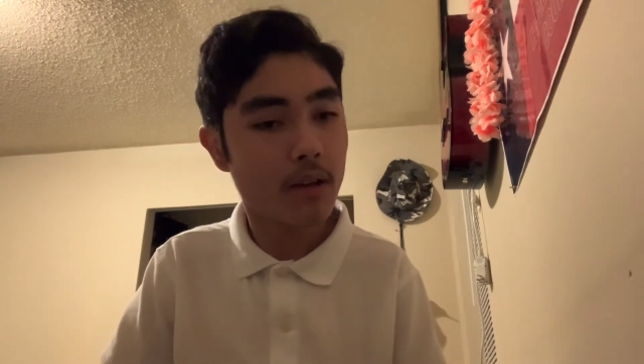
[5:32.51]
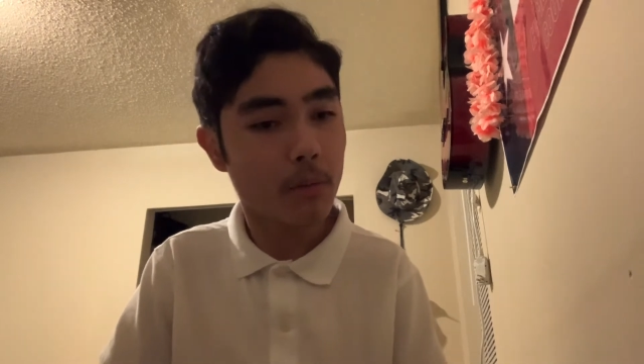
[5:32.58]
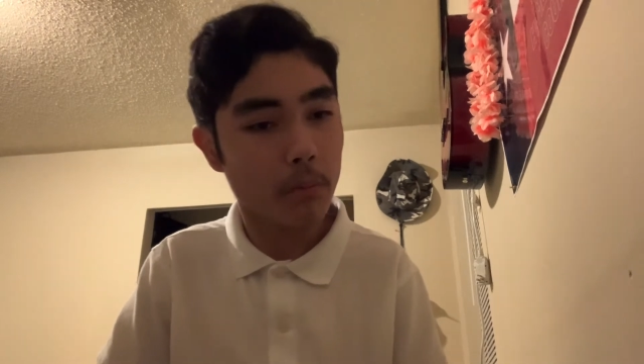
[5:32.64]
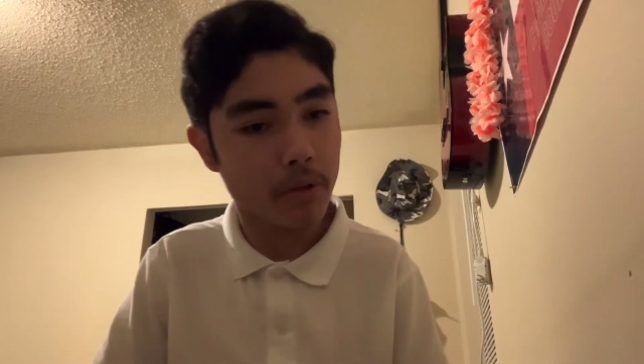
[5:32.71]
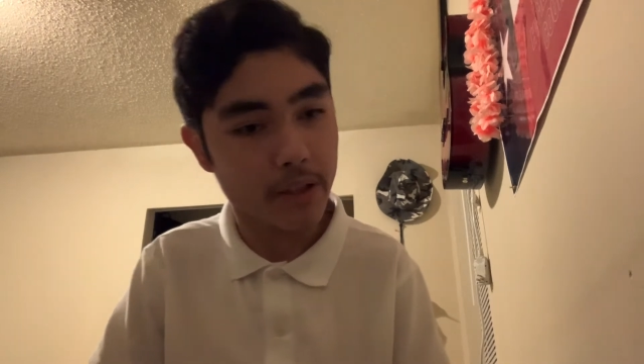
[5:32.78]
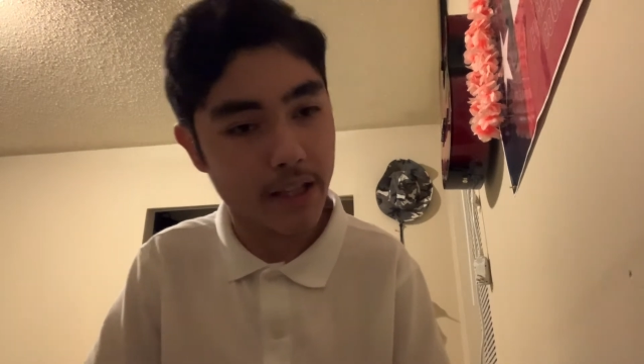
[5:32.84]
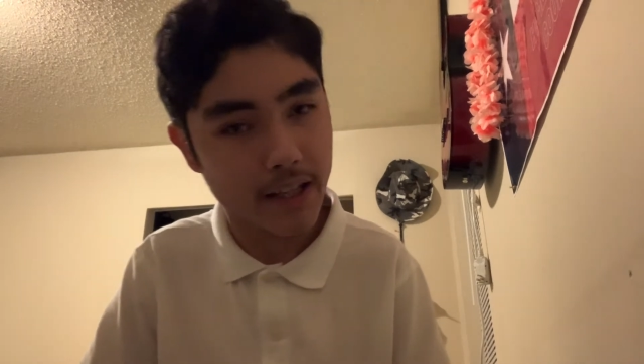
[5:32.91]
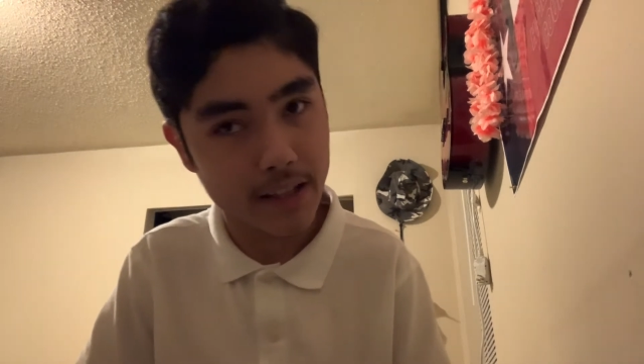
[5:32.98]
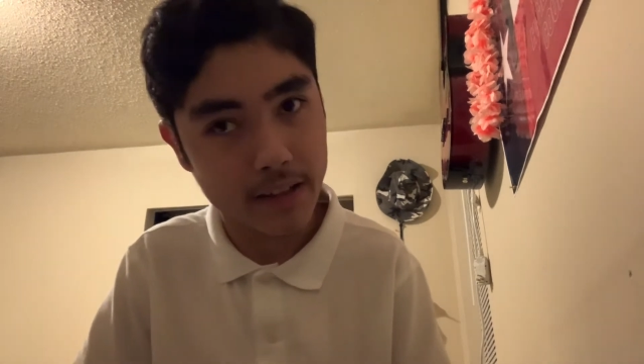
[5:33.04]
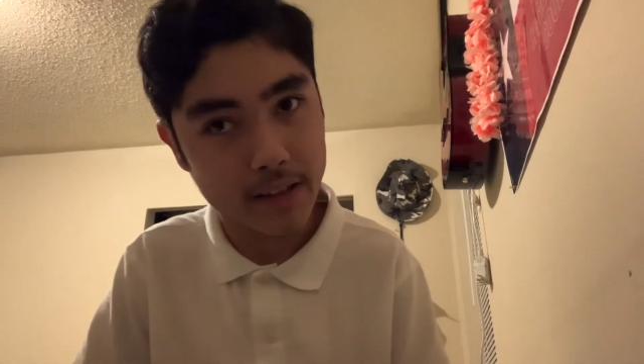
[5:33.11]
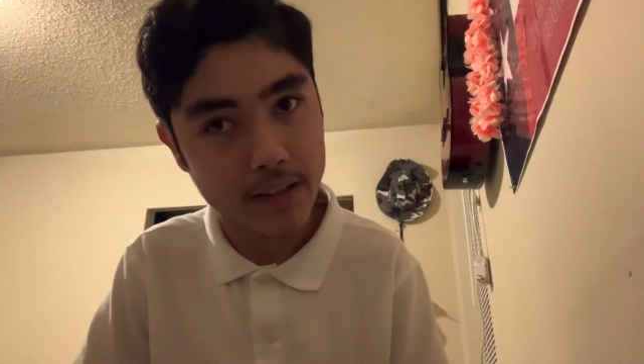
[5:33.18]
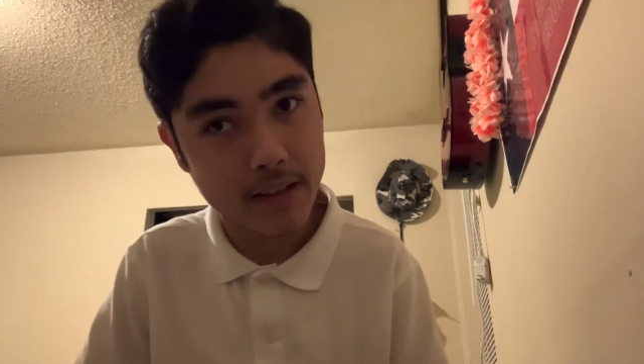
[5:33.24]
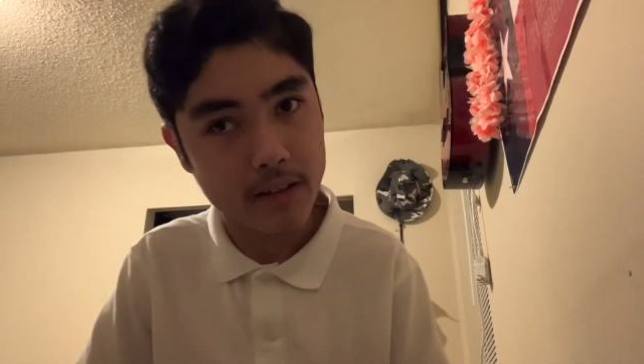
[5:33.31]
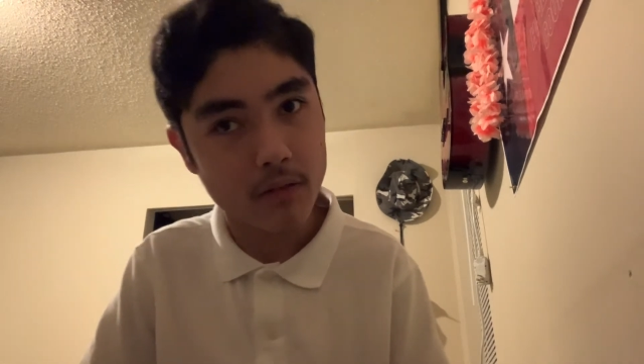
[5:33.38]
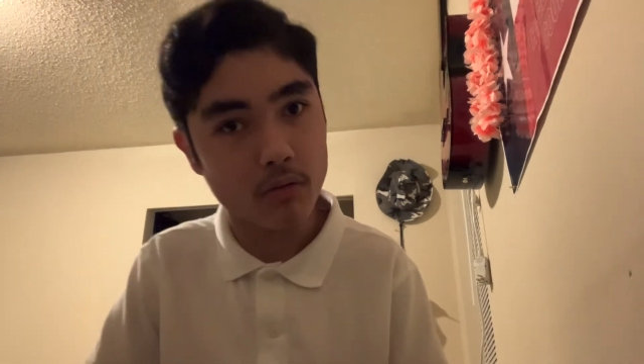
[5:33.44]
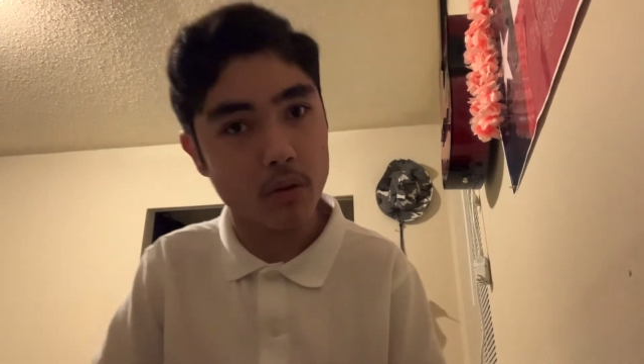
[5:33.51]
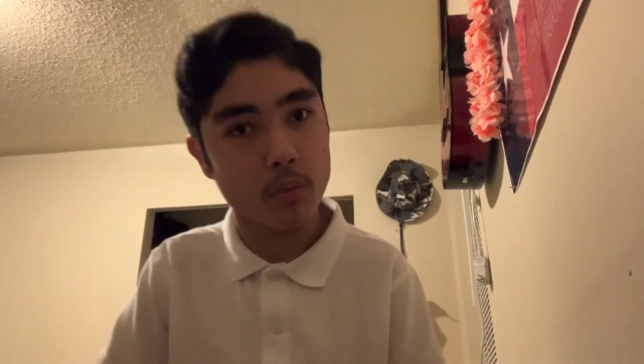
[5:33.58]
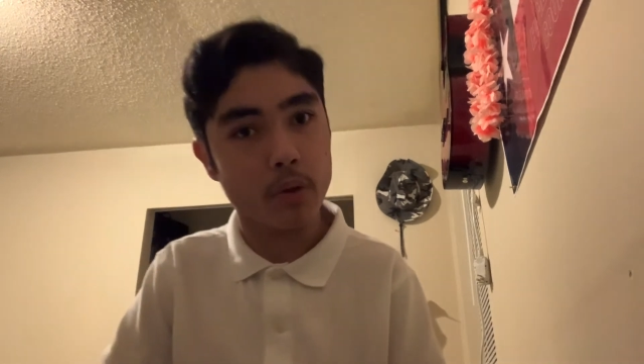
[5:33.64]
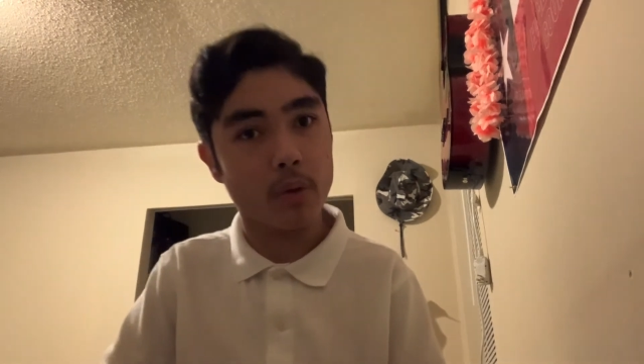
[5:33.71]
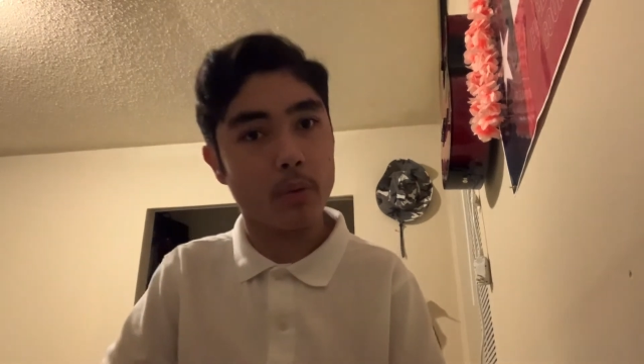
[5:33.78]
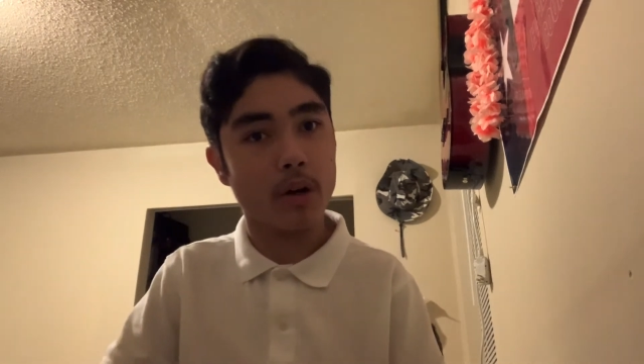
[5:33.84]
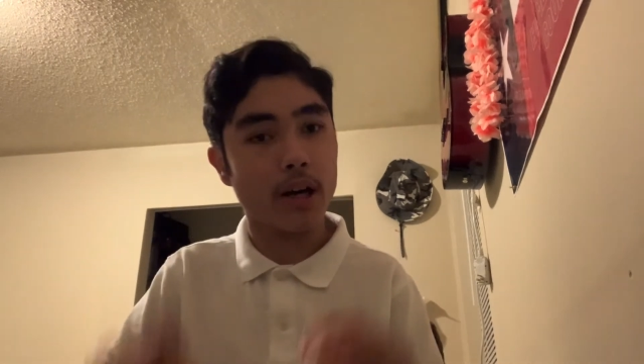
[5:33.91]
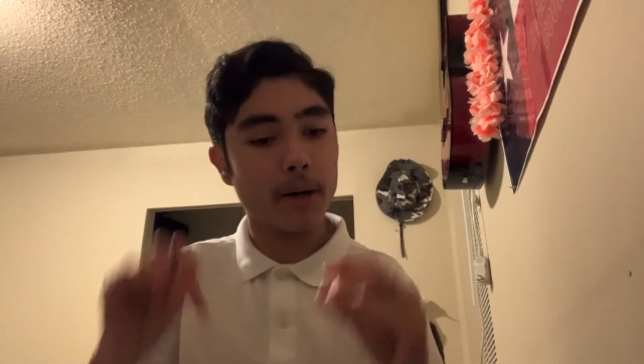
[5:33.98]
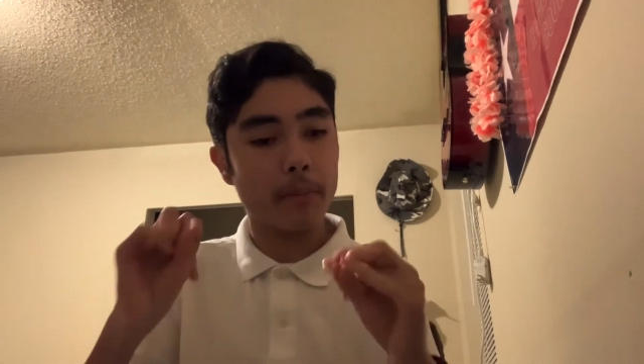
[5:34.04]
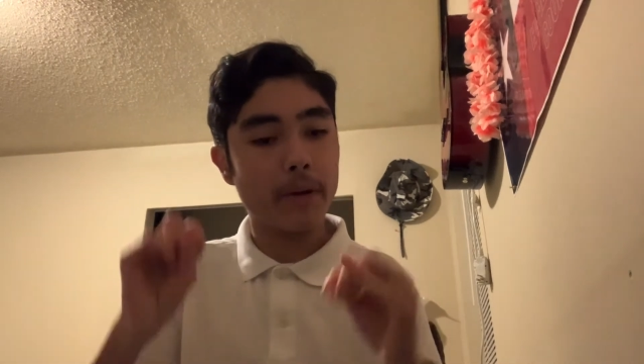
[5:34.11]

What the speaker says: But then when we got